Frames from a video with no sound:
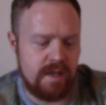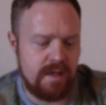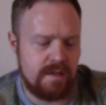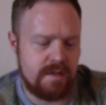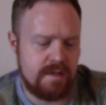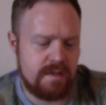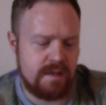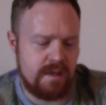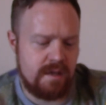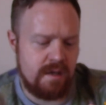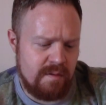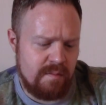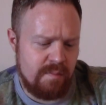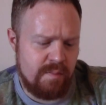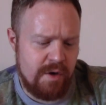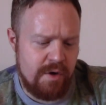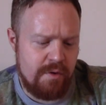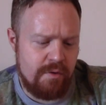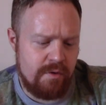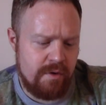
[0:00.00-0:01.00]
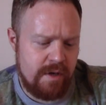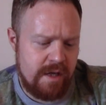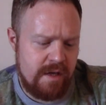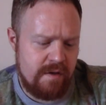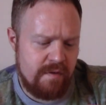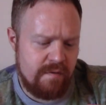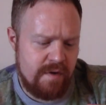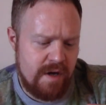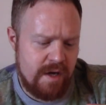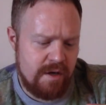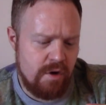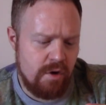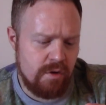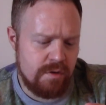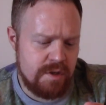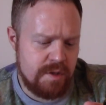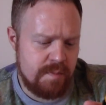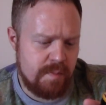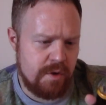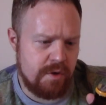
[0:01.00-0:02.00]
is Brewery Van
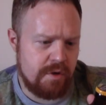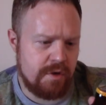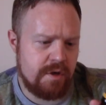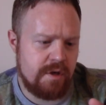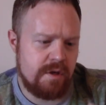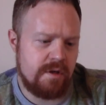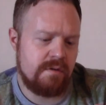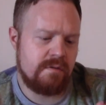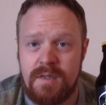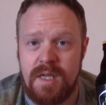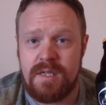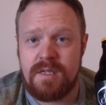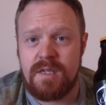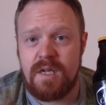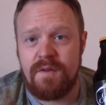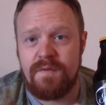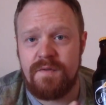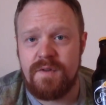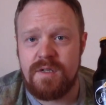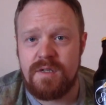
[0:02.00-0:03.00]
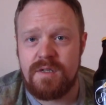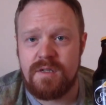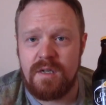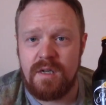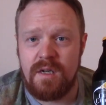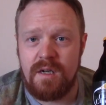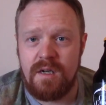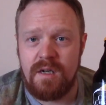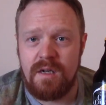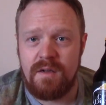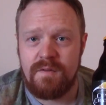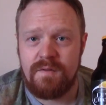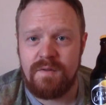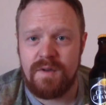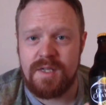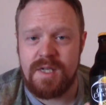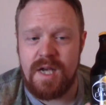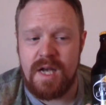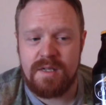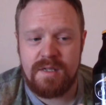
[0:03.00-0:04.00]
Honsebrouck. This stuff is uh,
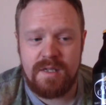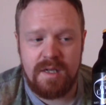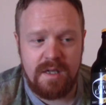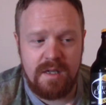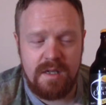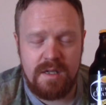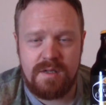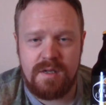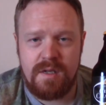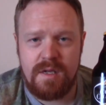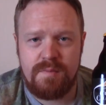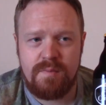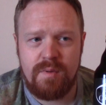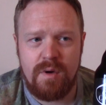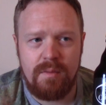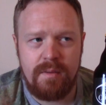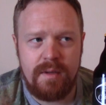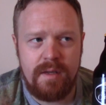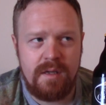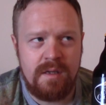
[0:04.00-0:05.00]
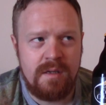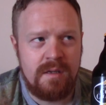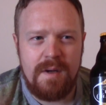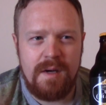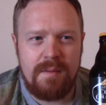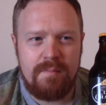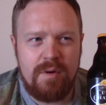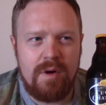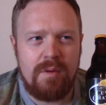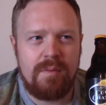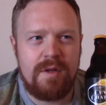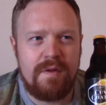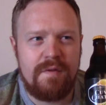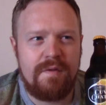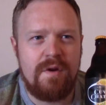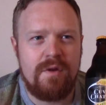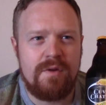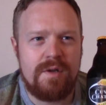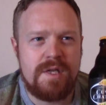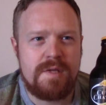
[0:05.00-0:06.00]
fantastic. It's, it's probably probably the
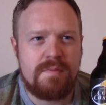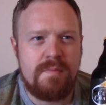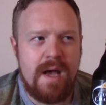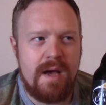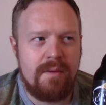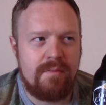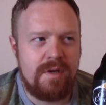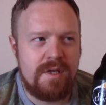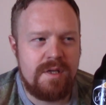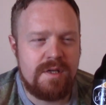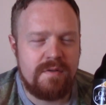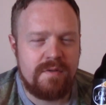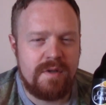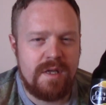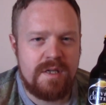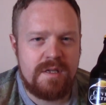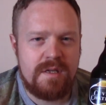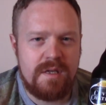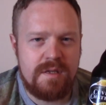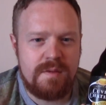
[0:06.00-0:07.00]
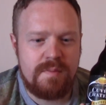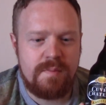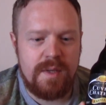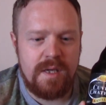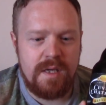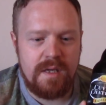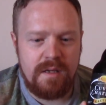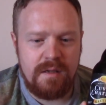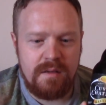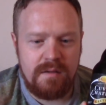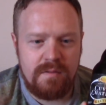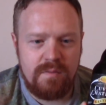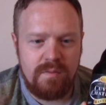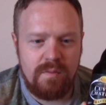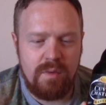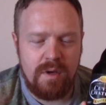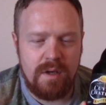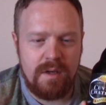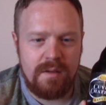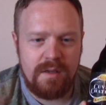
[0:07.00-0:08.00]
fondest memories of this as being
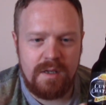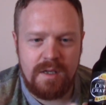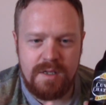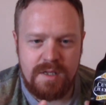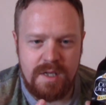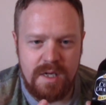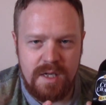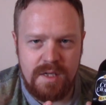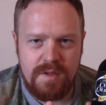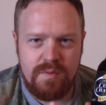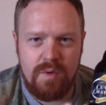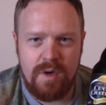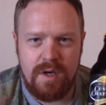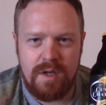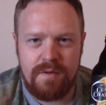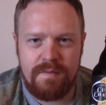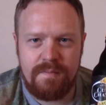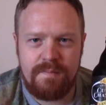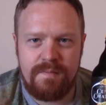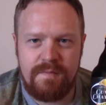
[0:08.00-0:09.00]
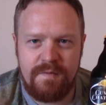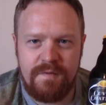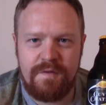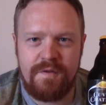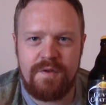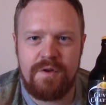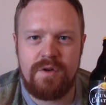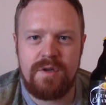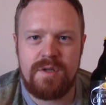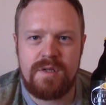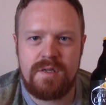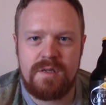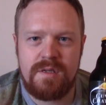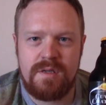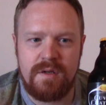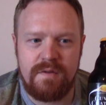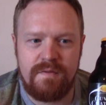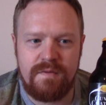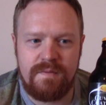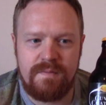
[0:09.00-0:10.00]
one because it is one of the first
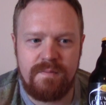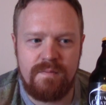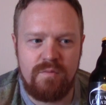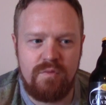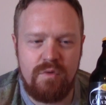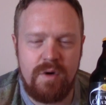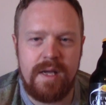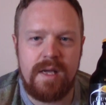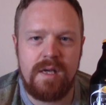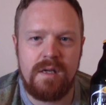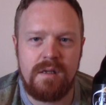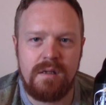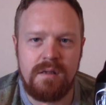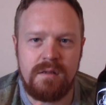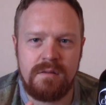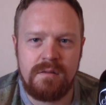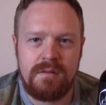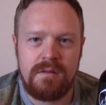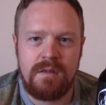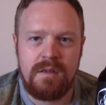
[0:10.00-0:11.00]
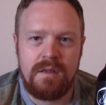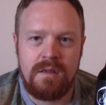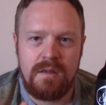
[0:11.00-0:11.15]
sort of real